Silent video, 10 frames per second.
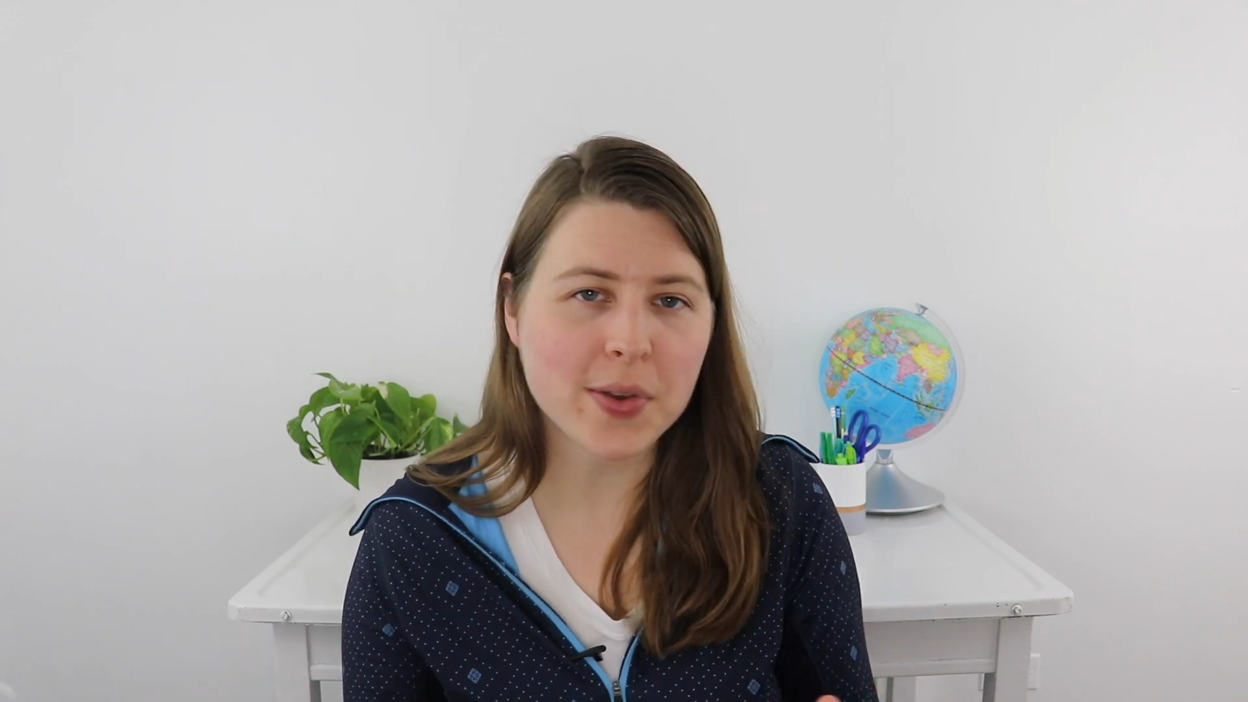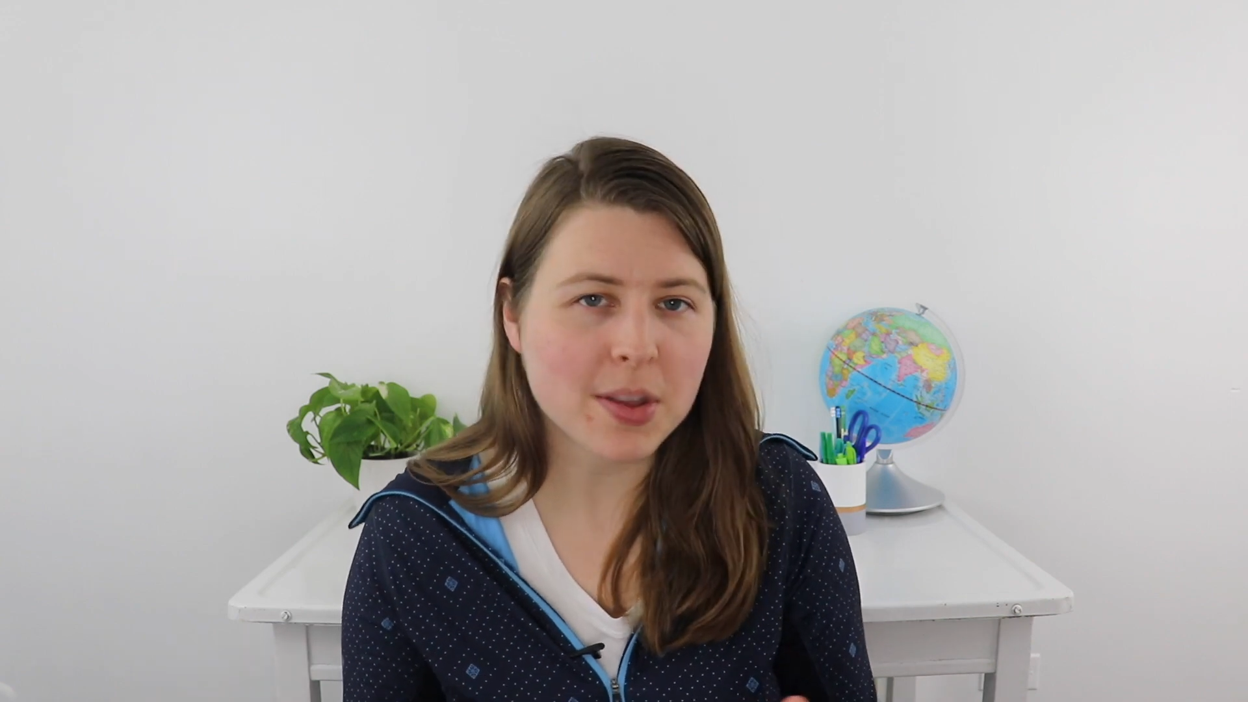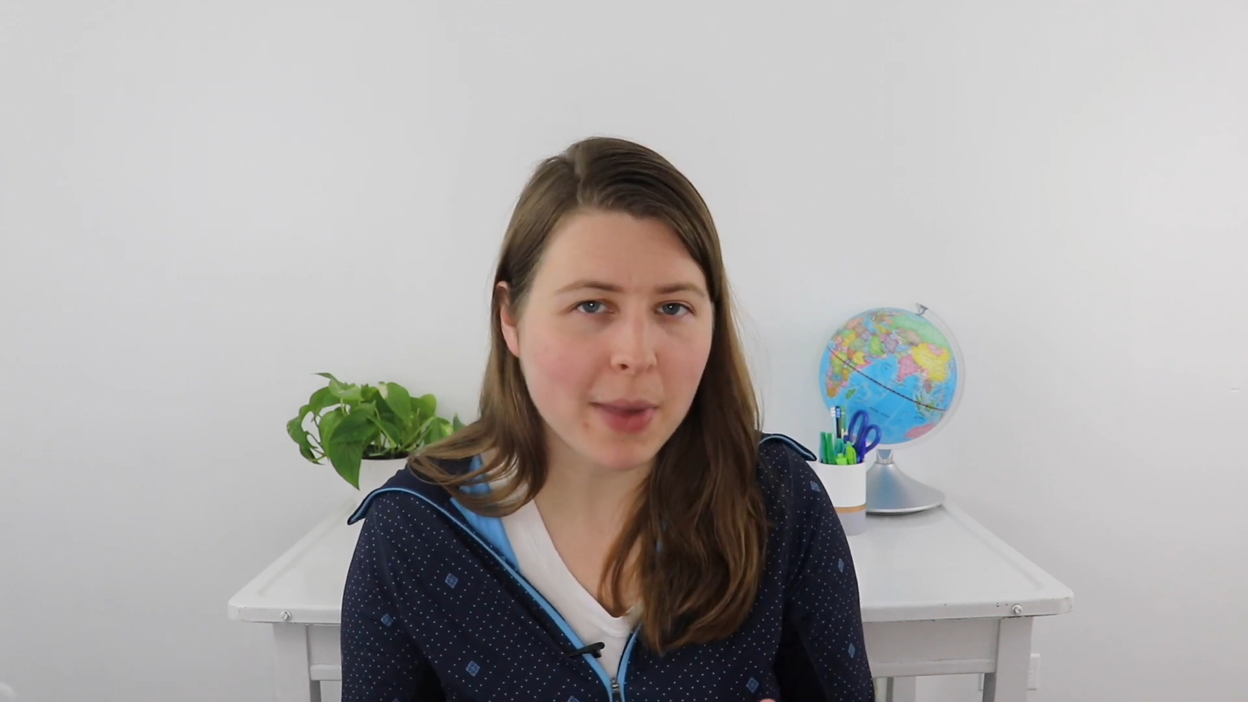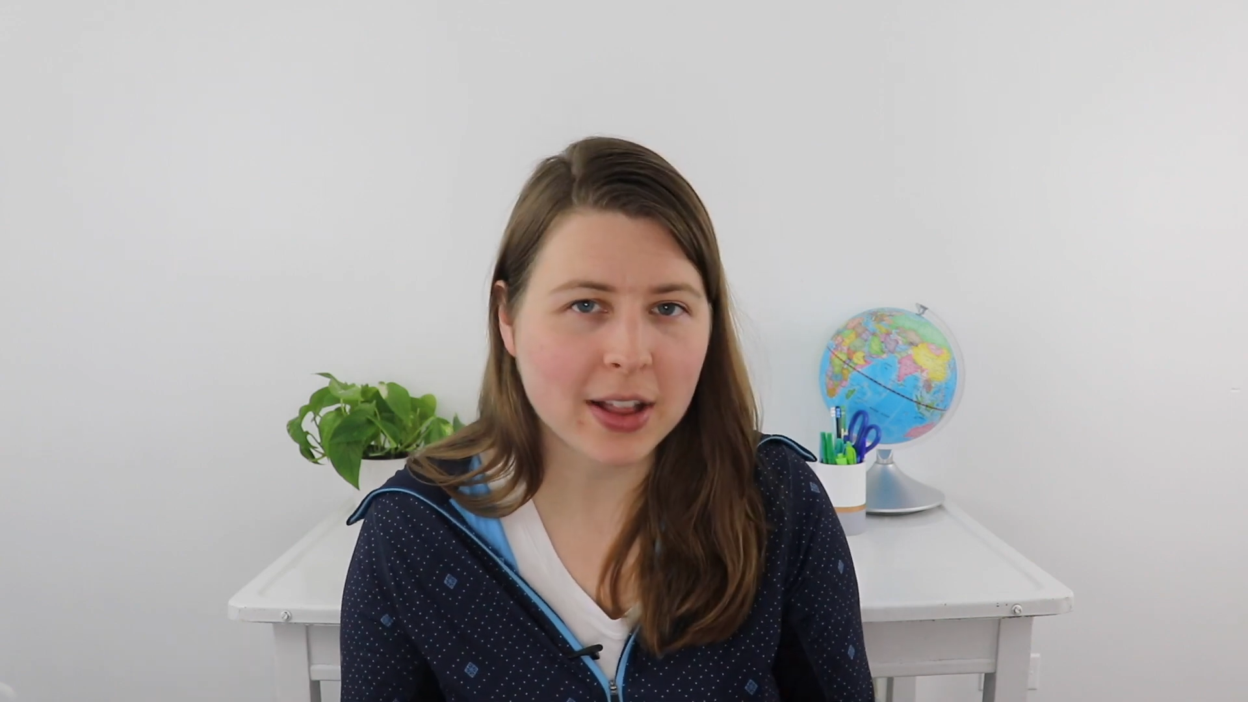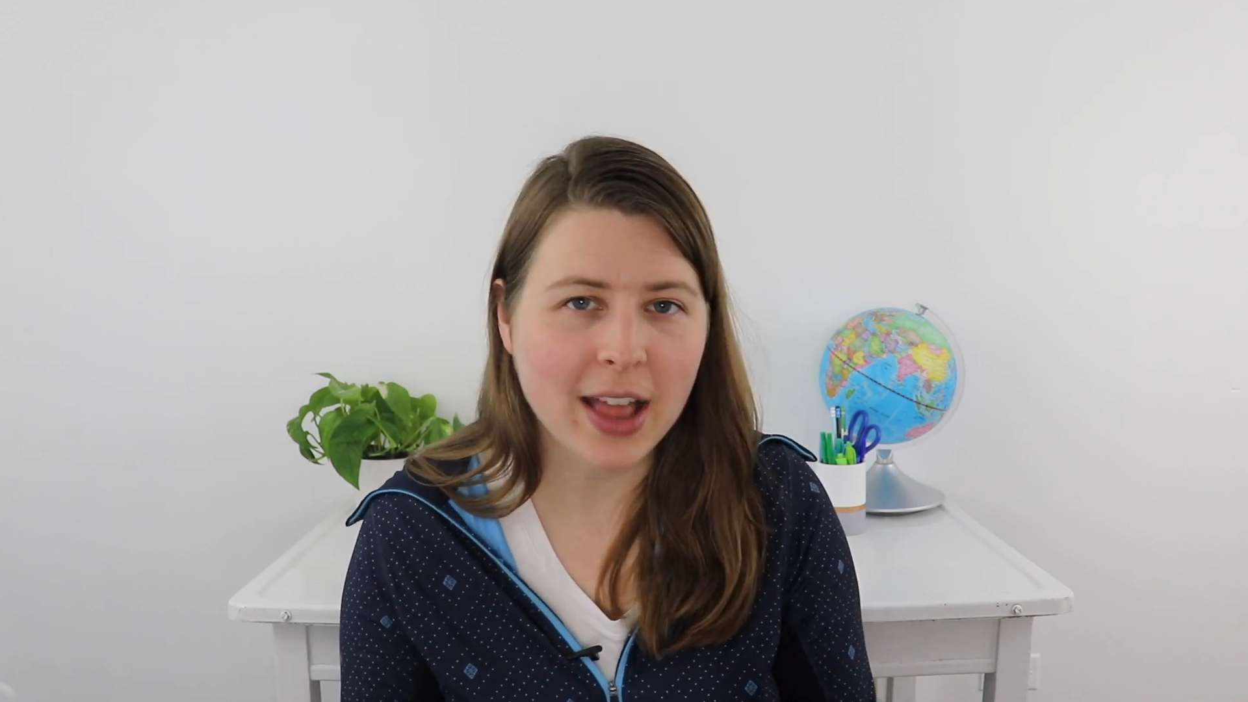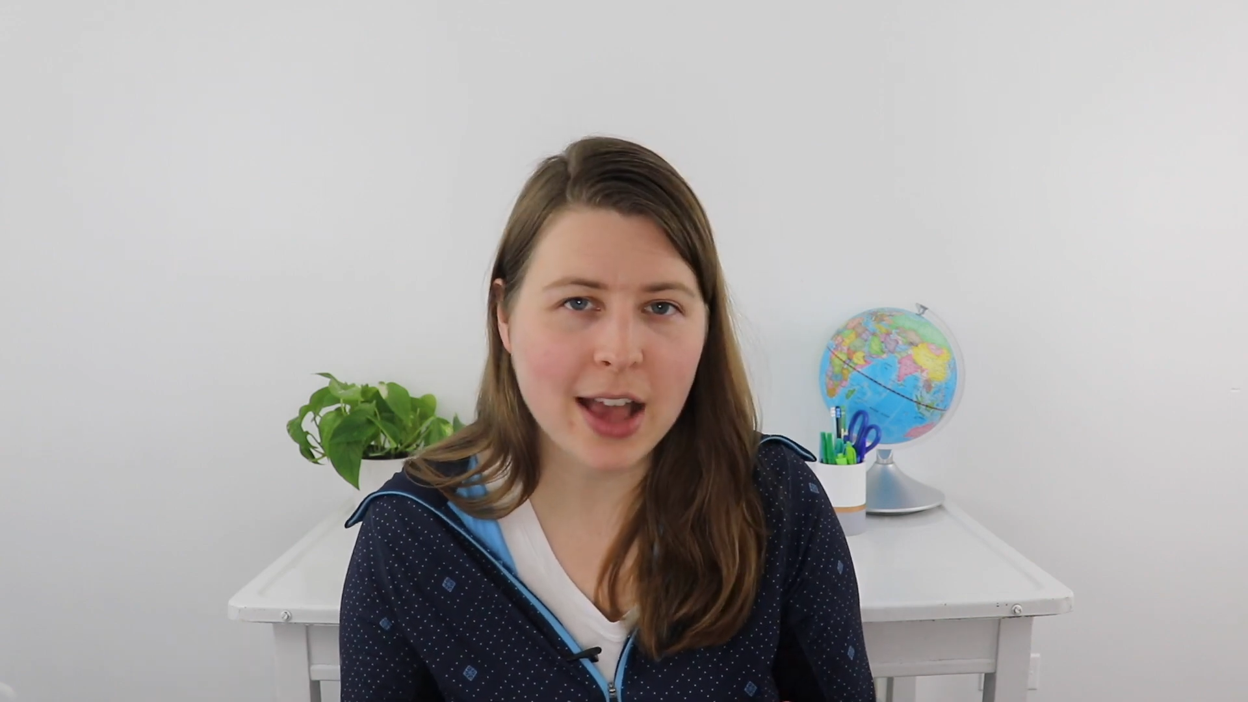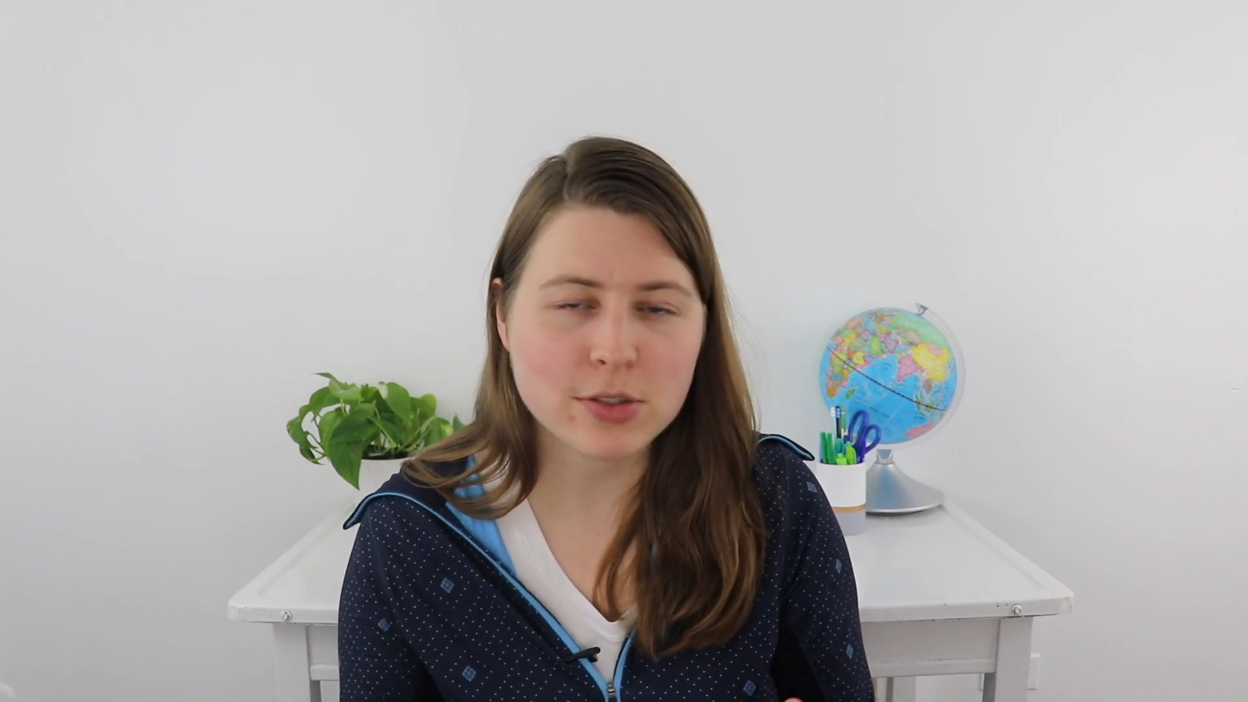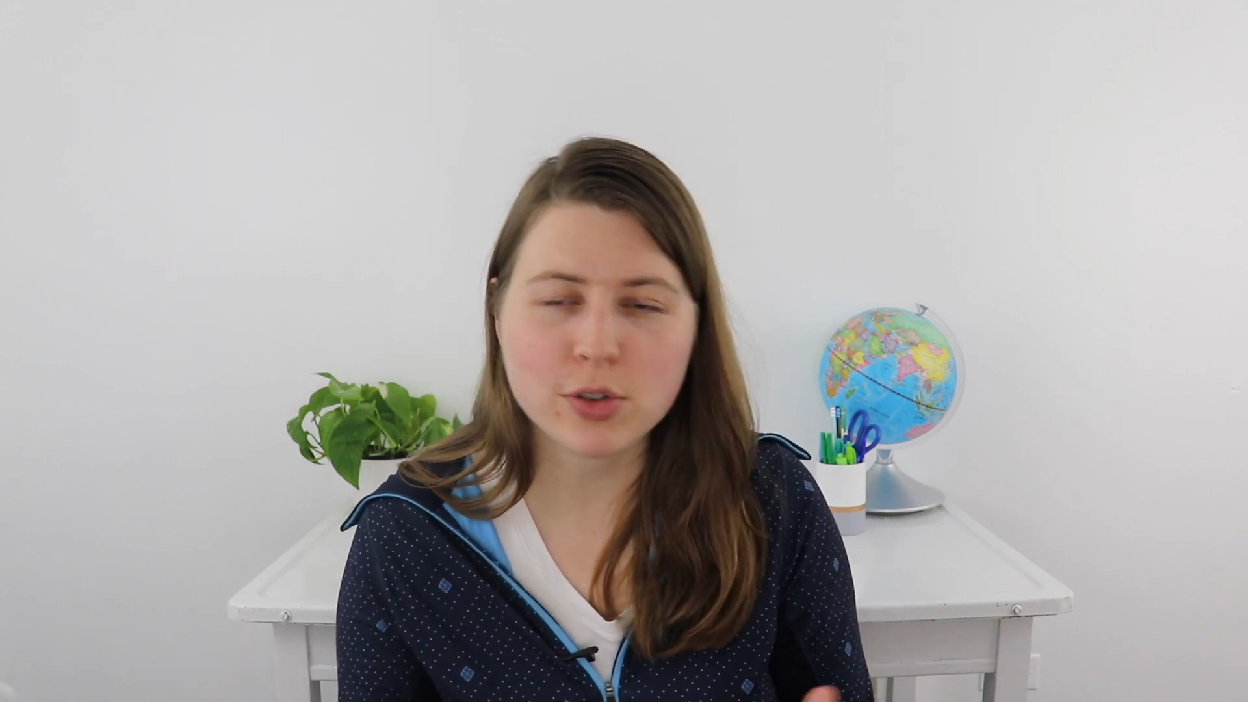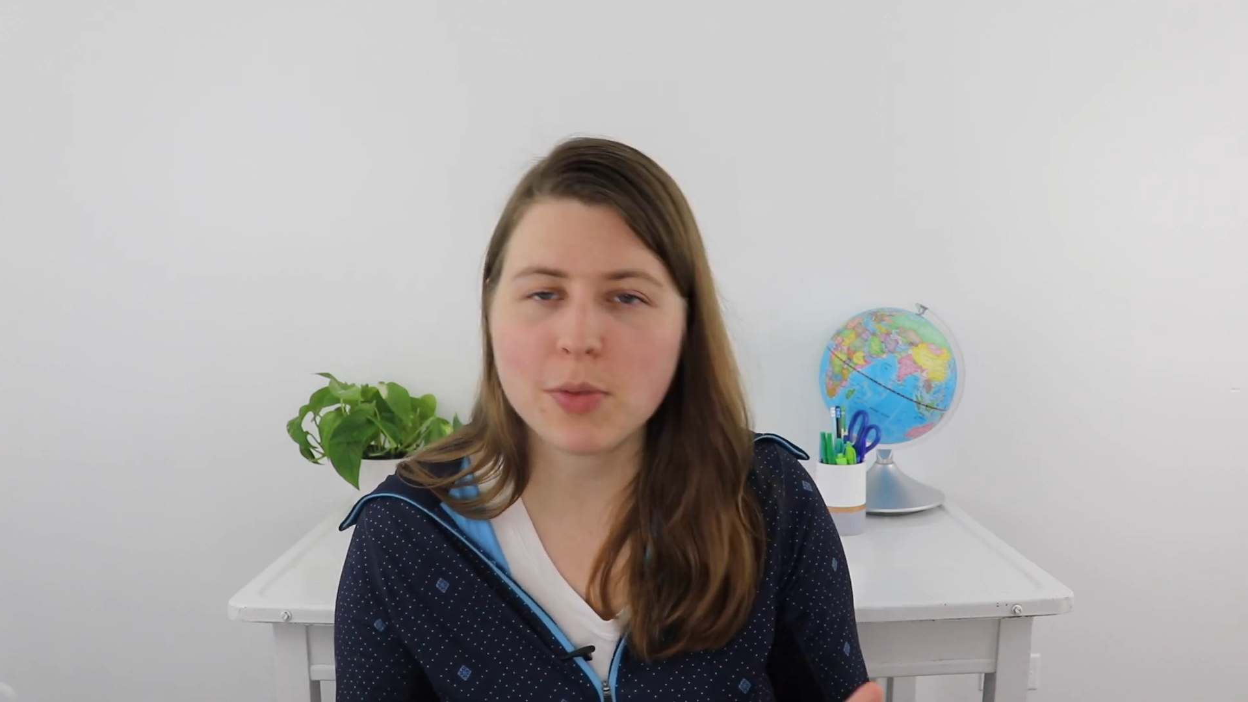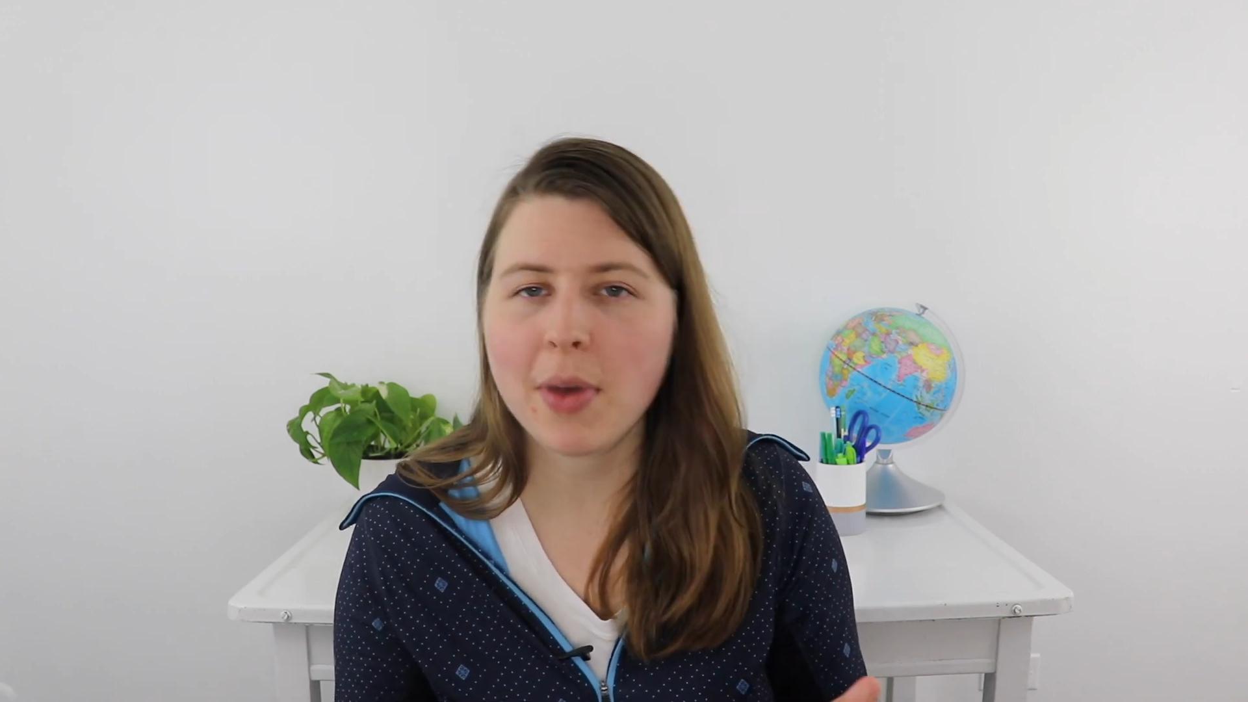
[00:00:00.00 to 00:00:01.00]
was in my
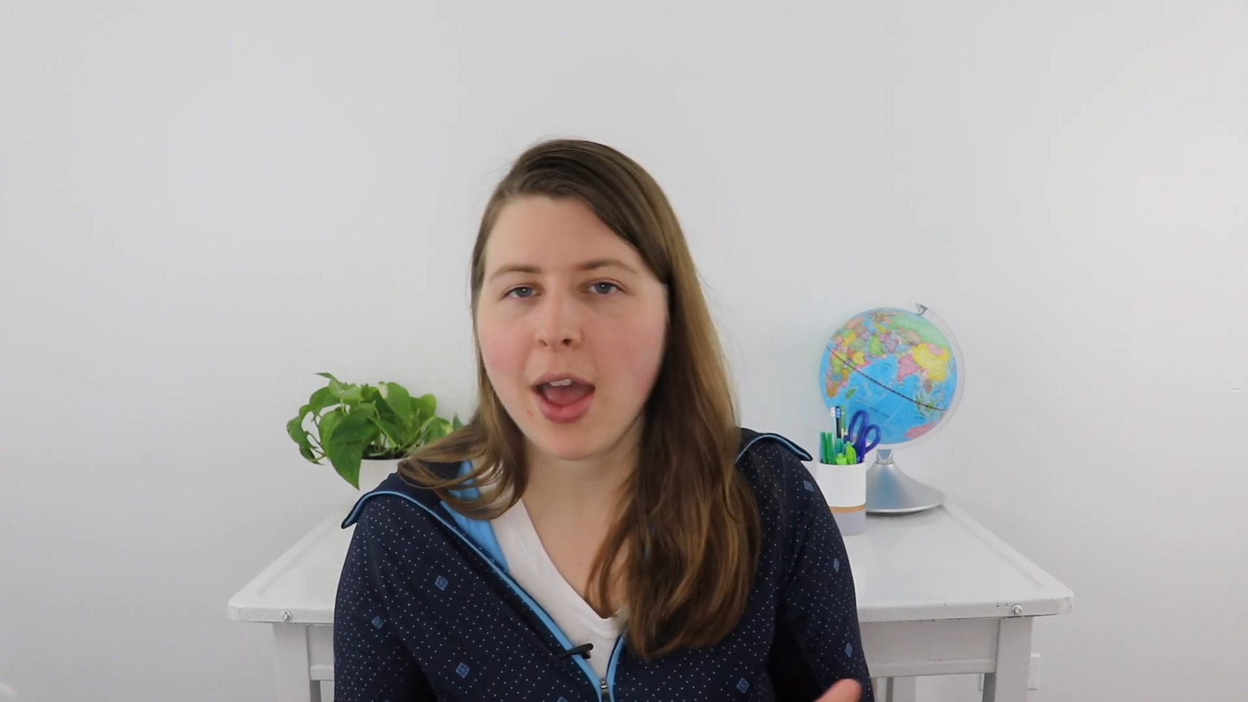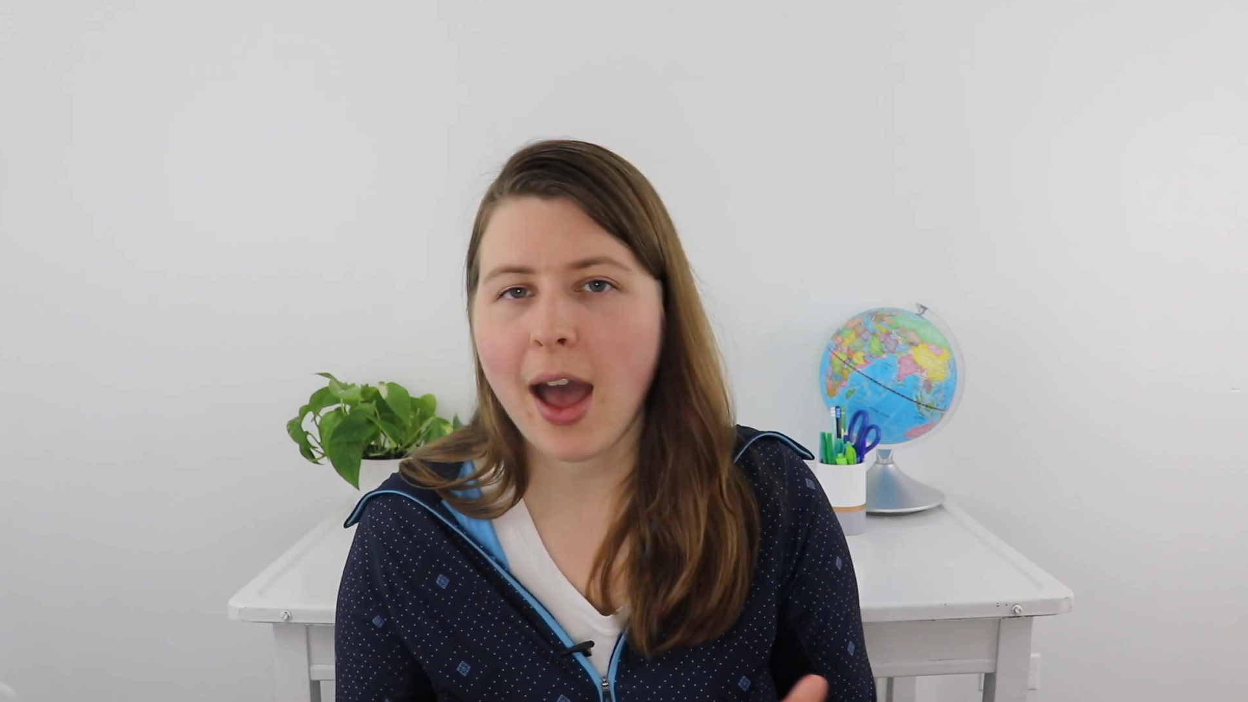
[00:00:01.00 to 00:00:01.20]
classroom,